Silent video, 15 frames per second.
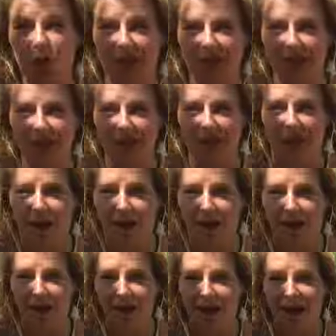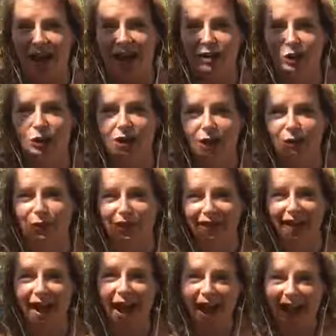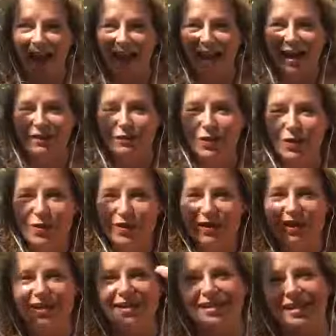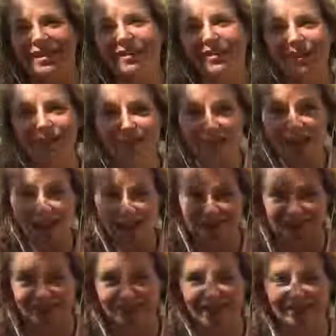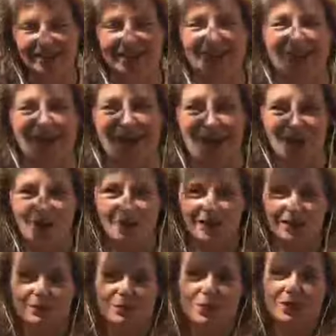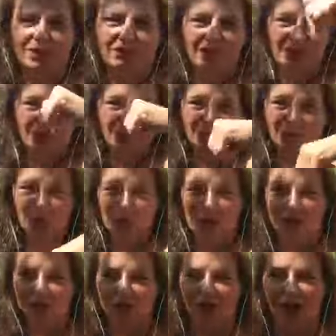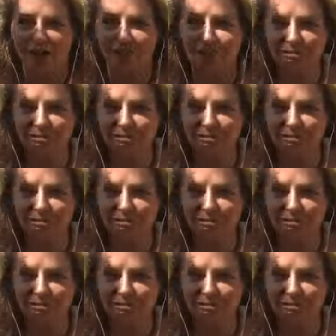stuck. And you get really, hey, Ruth, good to see you too. Yes, 2 nights in a row with the video in the group yesterday.